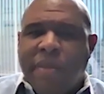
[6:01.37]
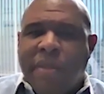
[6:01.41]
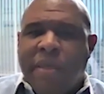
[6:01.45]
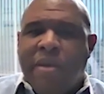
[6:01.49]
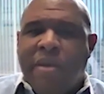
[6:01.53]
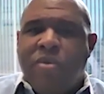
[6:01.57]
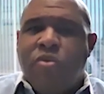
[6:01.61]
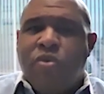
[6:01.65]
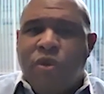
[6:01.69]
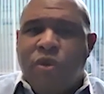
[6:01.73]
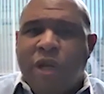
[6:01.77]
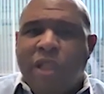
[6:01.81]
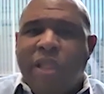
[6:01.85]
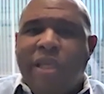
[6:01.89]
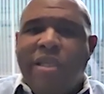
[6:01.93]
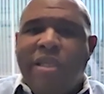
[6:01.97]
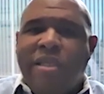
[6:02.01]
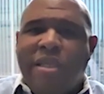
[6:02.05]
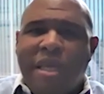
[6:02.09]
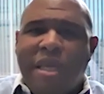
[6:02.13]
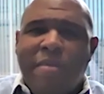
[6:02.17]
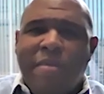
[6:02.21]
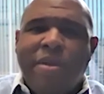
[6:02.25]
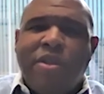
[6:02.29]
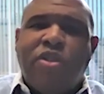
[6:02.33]
can really
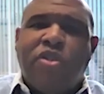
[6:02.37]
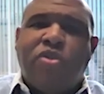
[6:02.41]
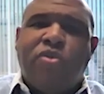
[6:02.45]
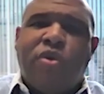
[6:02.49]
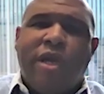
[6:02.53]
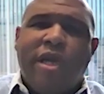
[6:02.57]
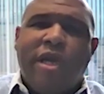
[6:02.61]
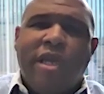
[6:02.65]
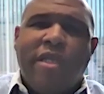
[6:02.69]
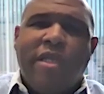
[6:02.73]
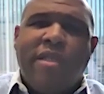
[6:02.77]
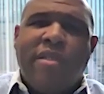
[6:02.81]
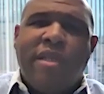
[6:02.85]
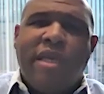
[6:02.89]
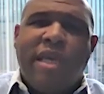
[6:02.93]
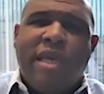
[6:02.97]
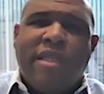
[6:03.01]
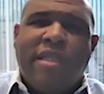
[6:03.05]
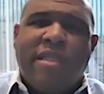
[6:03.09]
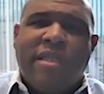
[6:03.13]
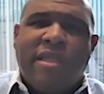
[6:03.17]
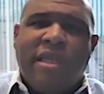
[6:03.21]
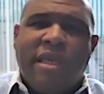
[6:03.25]
demonstrate it, it